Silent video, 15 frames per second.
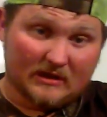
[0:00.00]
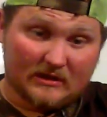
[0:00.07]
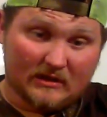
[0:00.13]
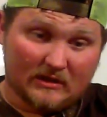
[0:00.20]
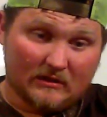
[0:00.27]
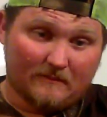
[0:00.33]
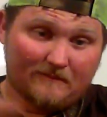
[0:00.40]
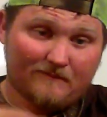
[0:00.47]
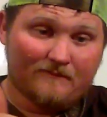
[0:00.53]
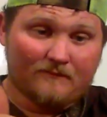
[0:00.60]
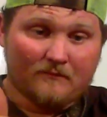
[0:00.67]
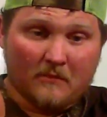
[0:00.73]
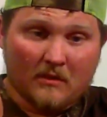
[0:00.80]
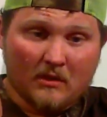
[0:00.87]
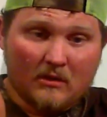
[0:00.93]
yet.
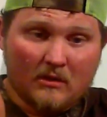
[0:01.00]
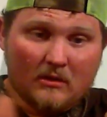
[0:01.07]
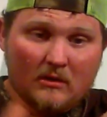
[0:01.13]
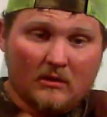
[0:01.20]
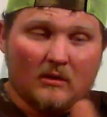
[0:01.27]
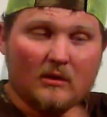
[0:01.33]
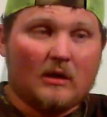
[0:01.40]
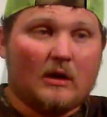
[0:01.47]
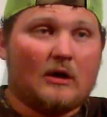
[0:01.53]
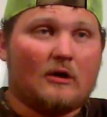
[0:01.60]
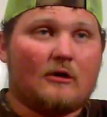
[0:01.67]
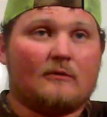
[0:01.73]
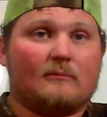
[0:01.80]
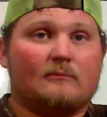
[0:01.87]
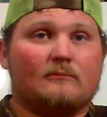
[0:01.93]

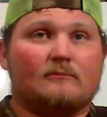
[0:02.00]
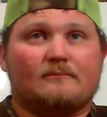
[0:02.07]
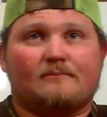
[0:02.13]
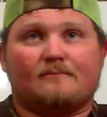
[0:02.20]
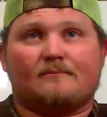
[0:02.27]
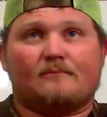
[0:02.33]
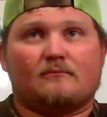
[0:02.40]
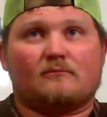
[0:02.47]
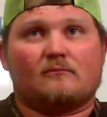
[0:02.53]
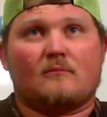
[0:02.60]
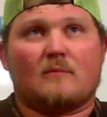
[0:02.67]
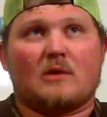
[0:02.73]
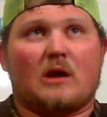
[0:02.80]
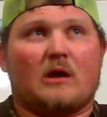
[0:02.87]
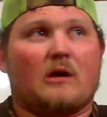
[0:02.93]
I'll
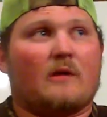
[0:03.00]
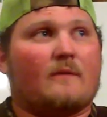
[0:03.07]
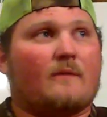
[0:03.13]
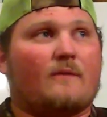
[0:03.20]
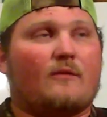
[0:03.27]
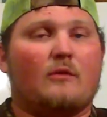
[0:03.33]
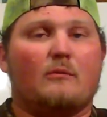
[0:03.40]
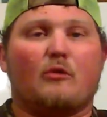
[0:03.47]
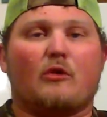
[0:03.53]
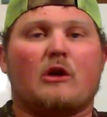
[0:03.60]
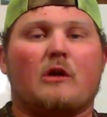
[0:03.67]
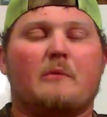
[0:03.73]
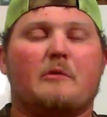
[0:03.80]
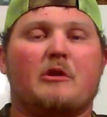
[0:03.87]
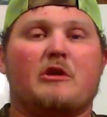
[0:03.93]
have a few more
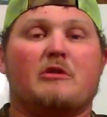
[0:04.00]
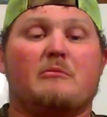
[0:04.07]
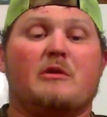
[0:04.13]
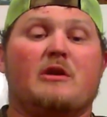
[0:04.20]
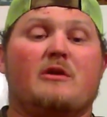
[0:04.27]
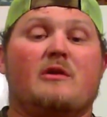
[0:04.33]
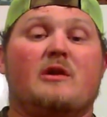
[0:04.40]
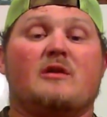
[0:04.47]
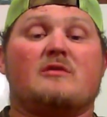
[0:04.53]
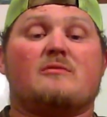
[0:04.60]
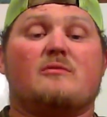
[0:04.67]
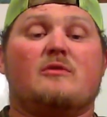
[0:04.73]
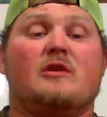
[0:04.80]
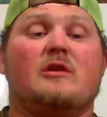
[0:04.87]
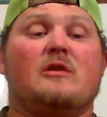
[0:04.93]
coming in the mail next
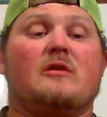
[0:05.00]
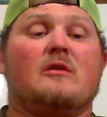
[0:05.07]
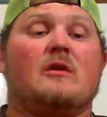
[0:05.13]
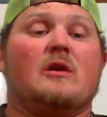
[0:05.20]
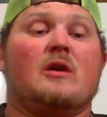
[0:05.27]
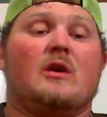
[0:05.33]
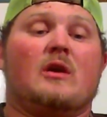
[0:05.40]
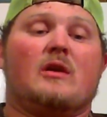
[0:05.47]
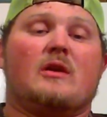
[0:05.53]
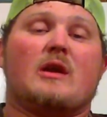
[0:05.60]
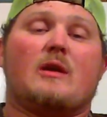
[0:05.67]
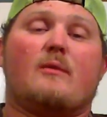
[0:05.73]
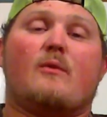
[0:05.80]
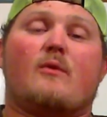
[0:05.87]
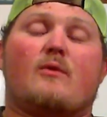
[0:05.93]
week. They
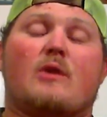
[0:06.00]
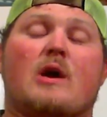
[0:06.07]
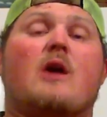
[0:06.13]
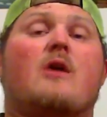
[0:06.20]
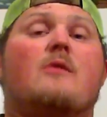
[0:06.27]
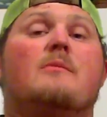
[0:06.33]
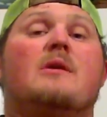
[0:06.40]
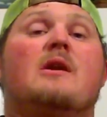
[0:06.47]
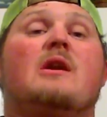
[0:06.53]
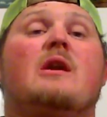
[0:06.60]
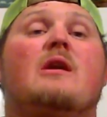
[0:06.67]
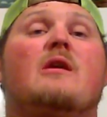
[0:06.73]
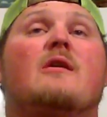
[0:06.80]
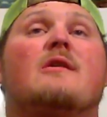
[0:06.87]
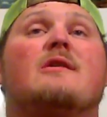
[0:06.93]
won't all be
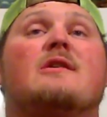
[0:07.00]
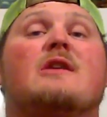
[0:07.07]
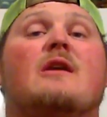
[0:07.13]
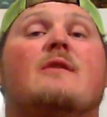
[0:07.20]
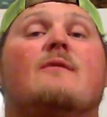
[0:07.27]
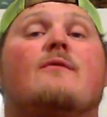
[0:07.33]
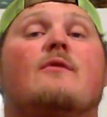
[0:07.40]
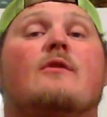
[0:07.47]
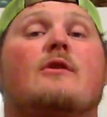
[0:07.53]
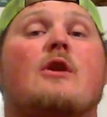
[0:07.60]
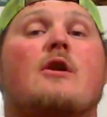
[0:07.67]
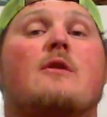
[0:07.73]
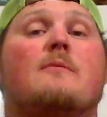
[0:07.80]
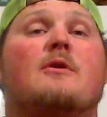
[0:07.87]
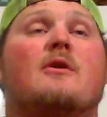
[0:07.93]
here in time for the
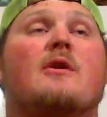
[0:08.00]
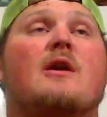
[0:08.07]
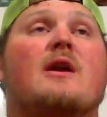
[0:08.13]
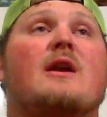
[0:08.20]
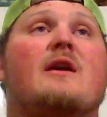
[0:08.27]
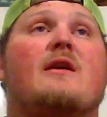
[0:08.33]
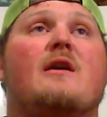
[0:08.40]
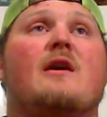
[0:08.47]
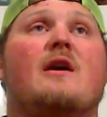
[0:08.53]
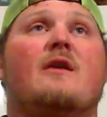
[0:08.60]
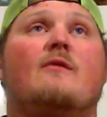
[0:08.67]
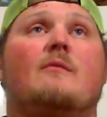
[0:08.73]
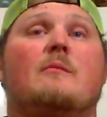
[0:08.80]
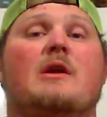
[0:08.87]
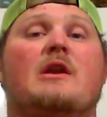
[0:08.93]
tournament. Right now I have a
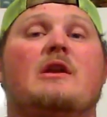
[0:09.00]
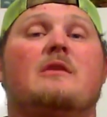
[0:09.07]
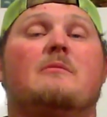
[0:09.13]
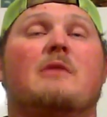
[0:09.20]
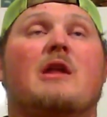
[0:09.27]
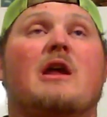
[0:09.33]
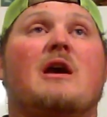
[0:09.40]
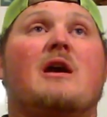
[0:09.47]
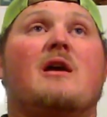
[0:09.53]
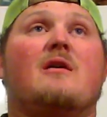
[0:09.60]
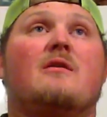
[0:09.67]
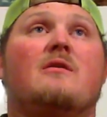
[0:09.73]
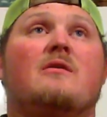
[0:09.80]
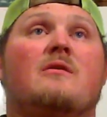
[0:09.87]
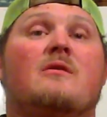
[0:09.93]
medium light
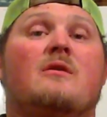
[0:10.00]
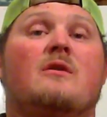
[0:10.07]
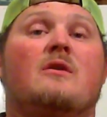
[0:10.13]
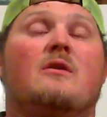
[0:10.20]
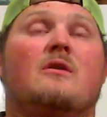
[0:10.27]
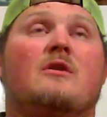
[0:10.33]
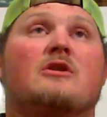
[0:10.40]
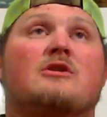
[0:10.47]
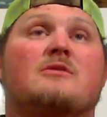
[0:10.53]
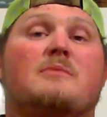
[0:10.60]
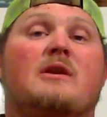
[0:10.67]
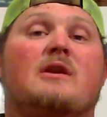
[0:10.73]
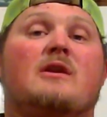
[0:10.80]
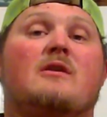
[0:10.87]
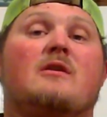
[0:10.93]

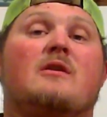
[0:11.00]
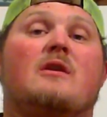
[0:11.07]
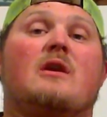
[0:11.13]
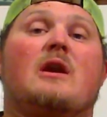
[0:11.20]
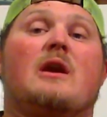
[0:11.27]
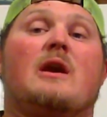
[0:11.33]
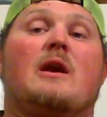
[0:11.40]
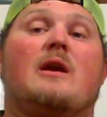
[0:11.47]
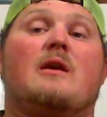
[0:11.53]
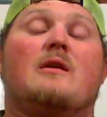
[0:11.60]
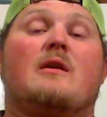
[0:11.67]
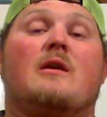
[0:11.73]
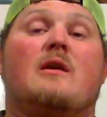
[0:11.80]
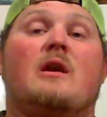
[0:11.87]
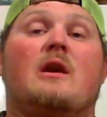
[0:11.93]
spinning and
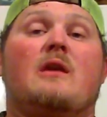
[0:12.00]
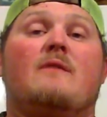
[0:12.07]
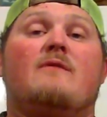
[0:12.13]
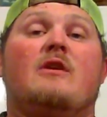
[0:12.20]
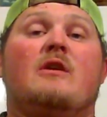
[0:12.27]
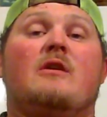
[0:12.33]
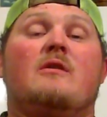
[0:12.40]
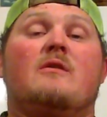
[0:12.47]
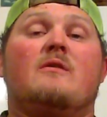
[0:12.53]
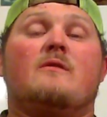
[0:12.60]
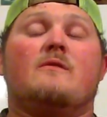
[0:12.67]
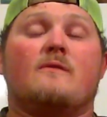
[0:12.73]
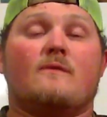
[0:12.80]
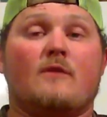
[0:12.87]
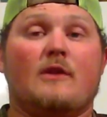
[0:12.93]
a heavy
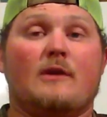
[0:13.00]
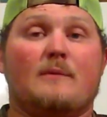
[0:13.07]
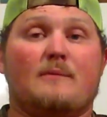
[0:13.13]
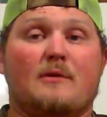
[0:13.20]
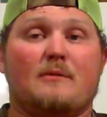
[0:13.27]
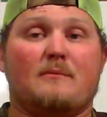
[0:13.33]
flipping and